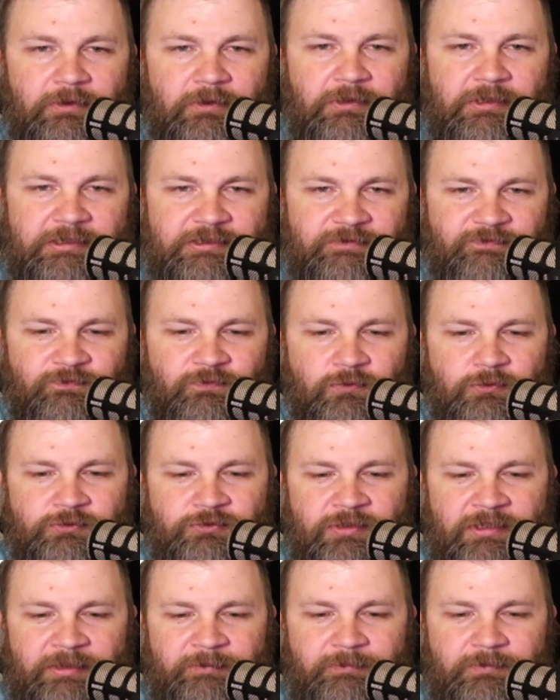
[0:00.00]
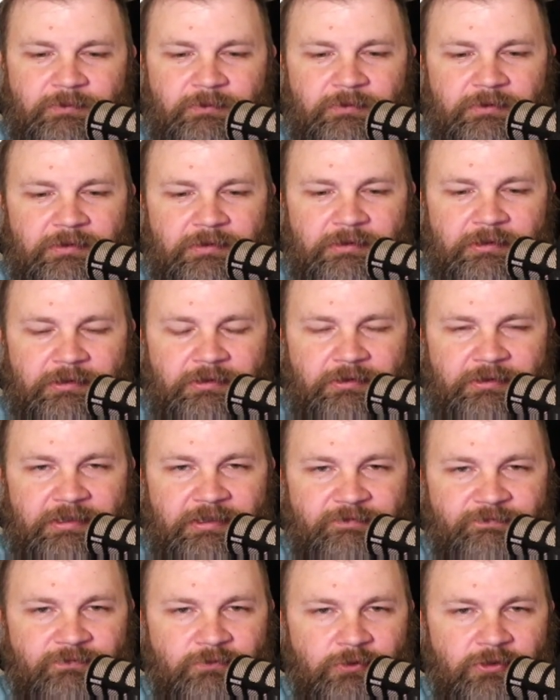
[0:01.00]
It's a 4-drop, or
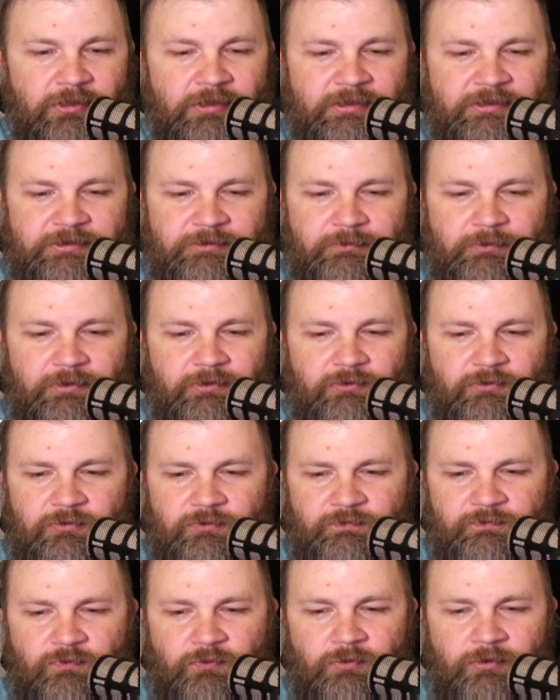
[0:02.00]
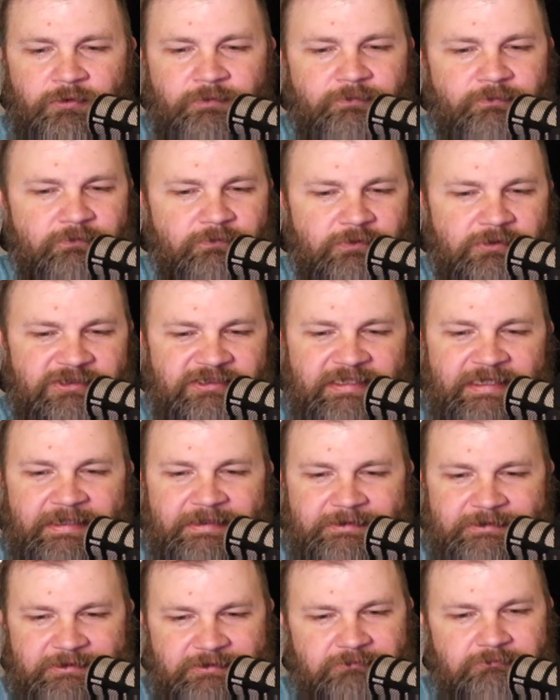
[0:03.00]
4 cost with 2/4 for
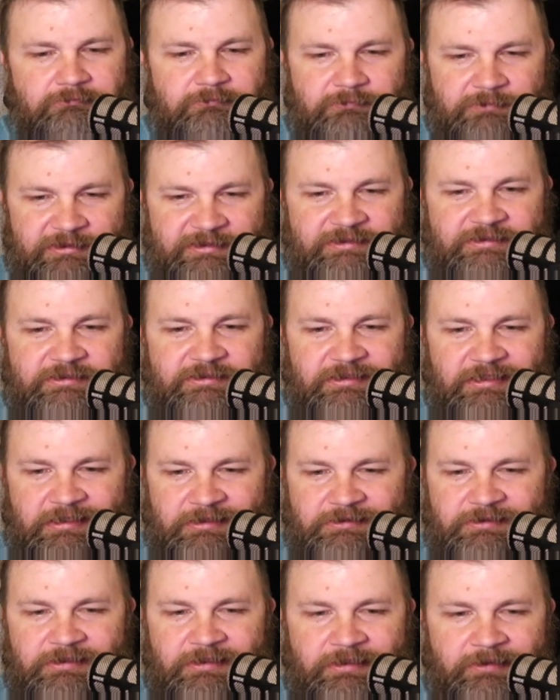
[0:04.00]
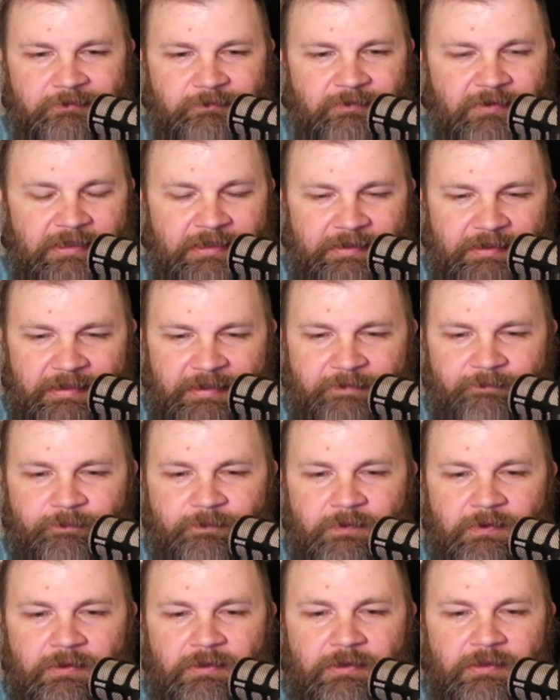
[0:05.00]
stats. Decent stats again on that.
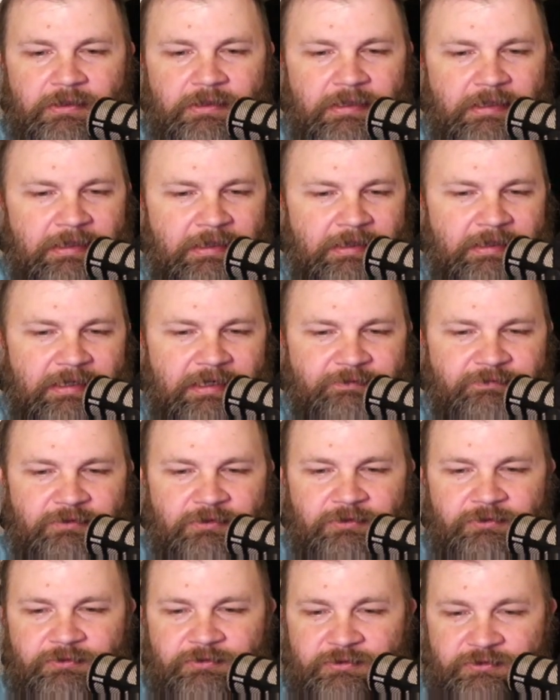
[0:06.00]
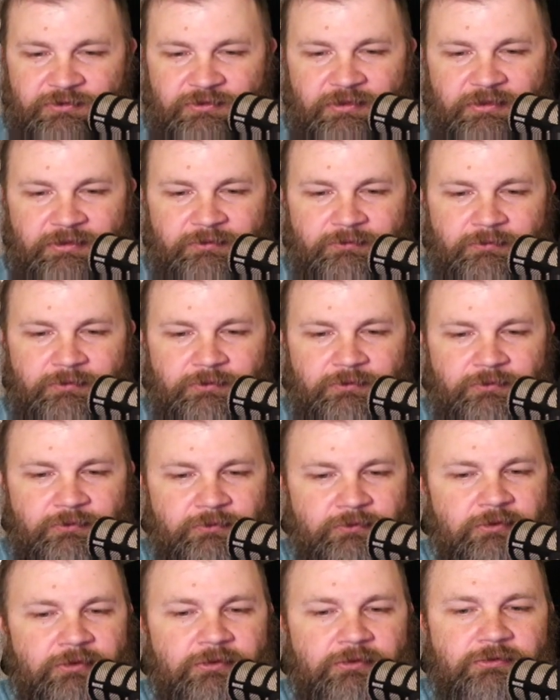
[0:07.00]
And after you discard a
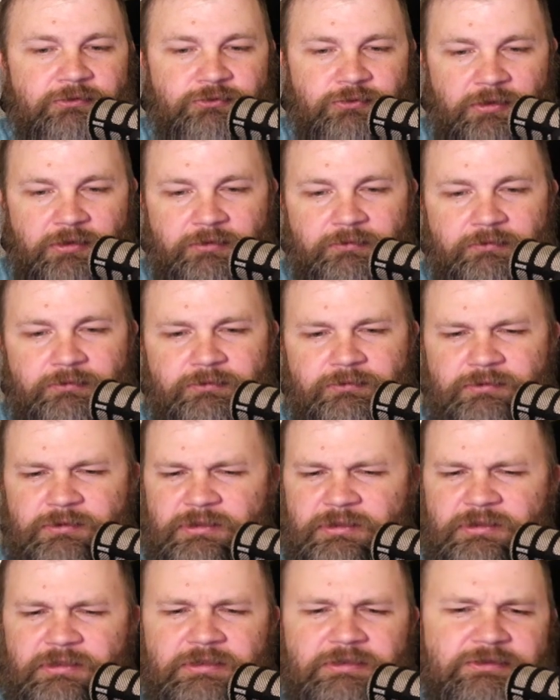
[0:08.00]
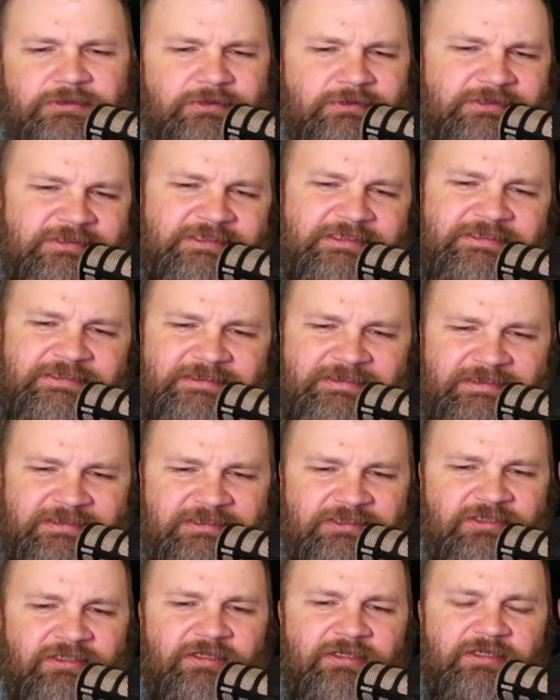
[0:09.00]
rune, draw a rune. So it says
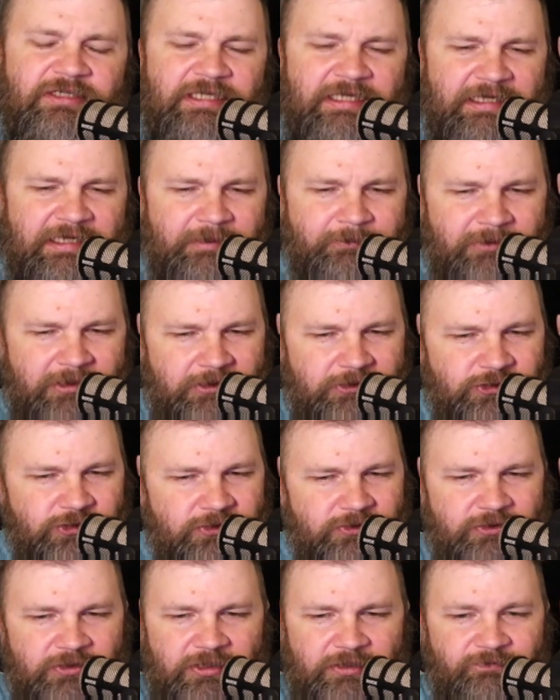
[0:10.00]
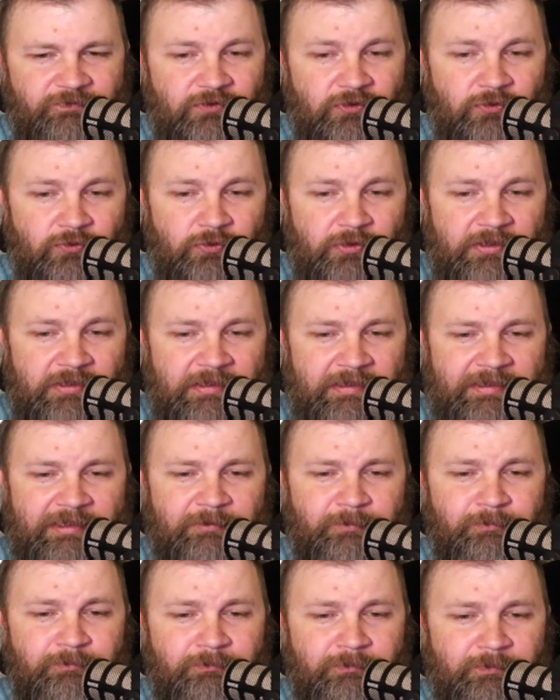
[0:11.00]
discard. I'm not sure if you get to.
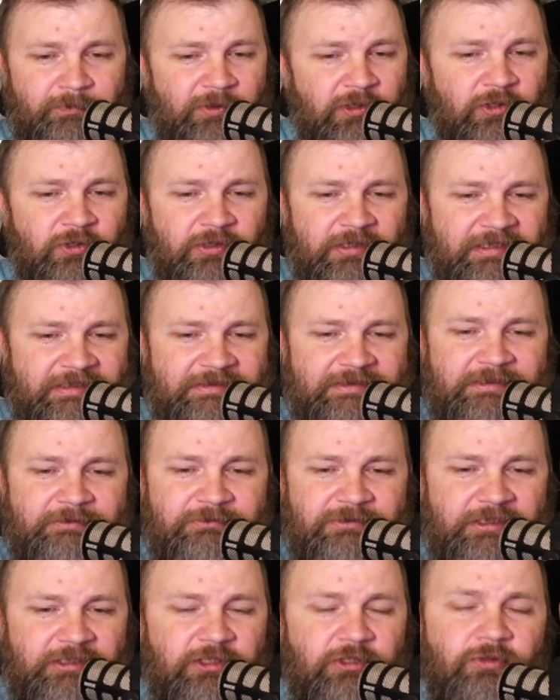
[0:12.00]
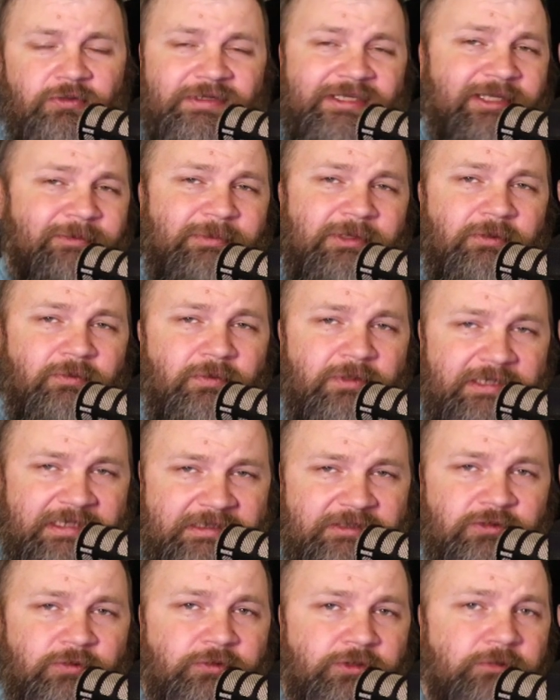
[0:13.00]
It seems like you don't get to pick one. It's
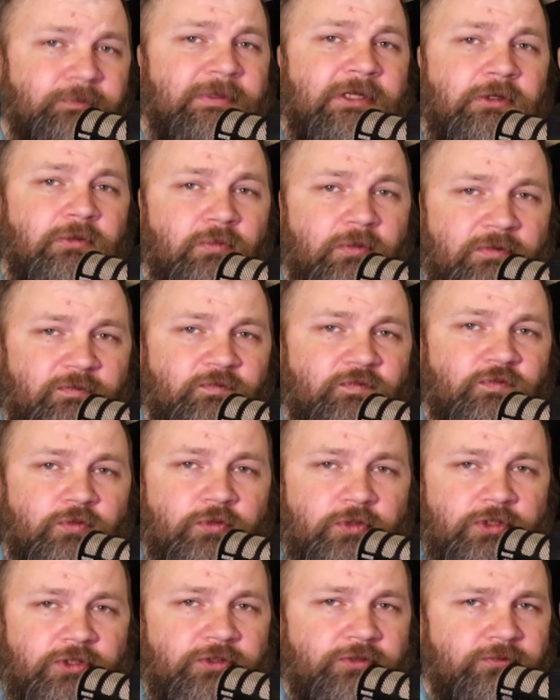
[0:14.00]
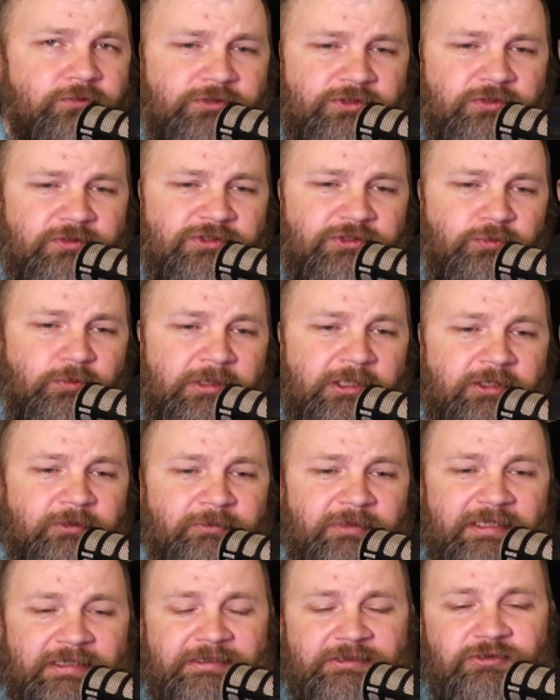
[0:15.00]
going to pick one for you. So it's
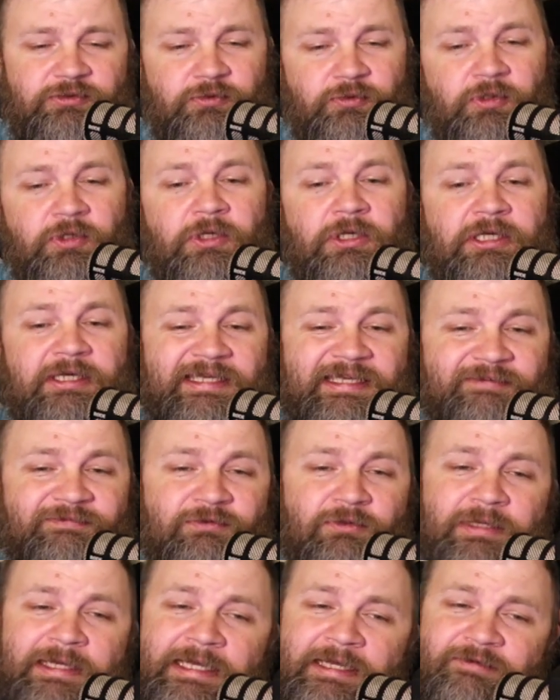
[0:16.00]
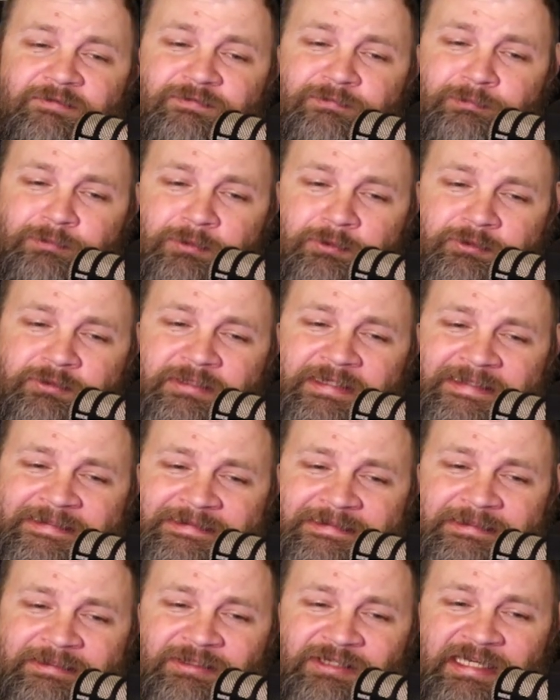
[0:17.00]
randomized. So if you have Poltergeist
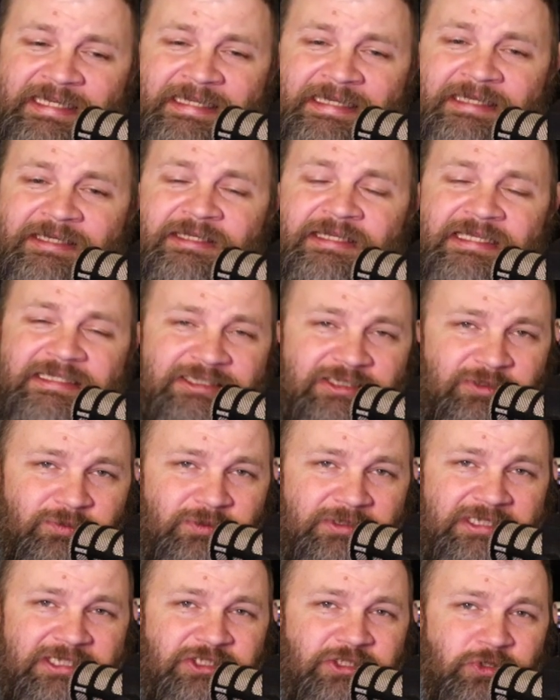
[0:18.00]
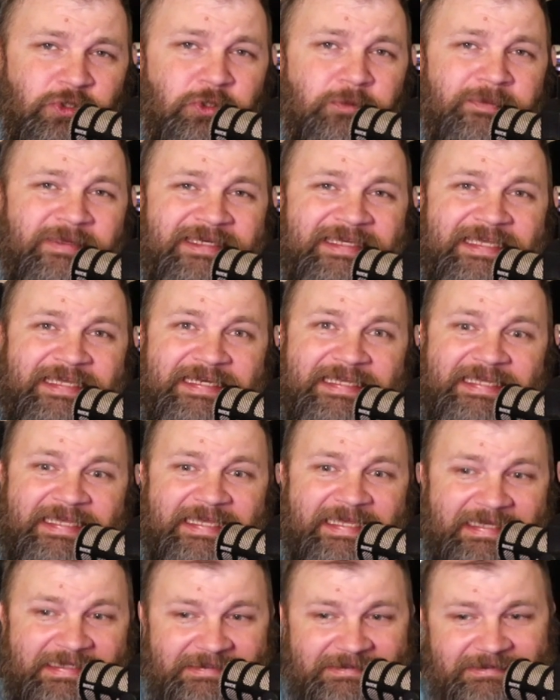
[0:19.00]
in your hand, that's the one that you're hoping that it
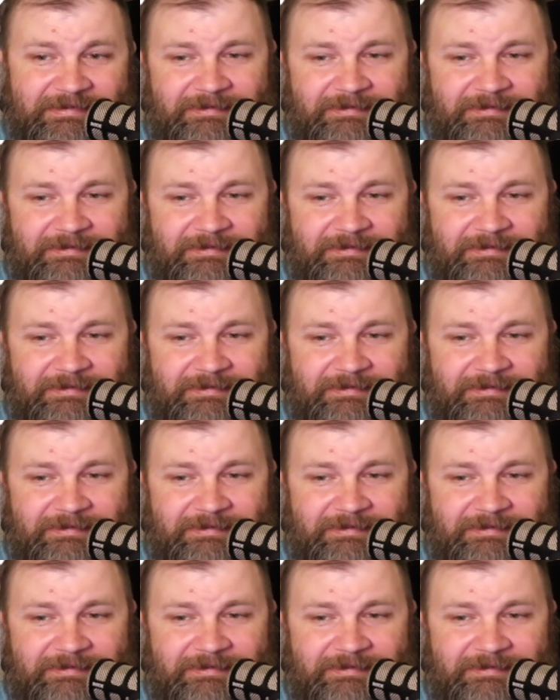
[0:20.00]
hits.